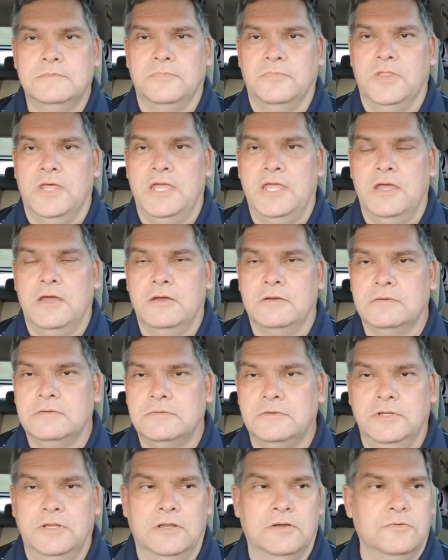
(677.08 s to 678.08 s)
They,
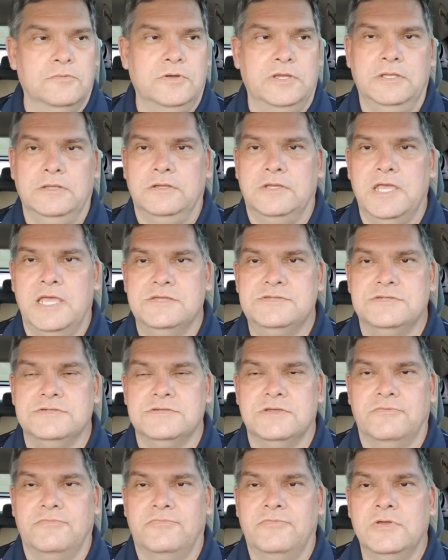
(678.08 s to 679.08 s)
you know, in cases
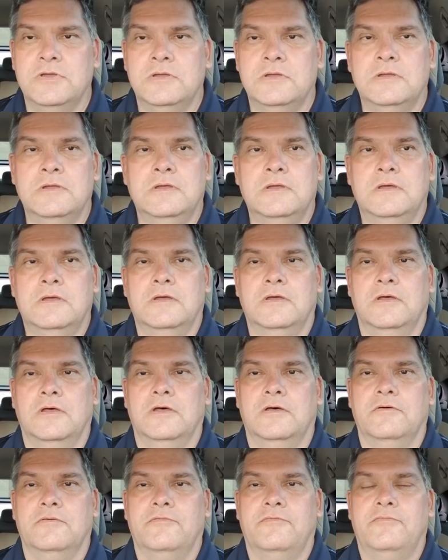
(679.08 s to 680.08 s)
of
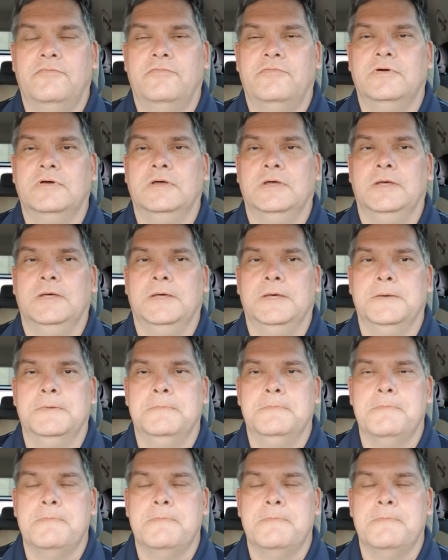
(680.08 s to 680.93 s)
of uh,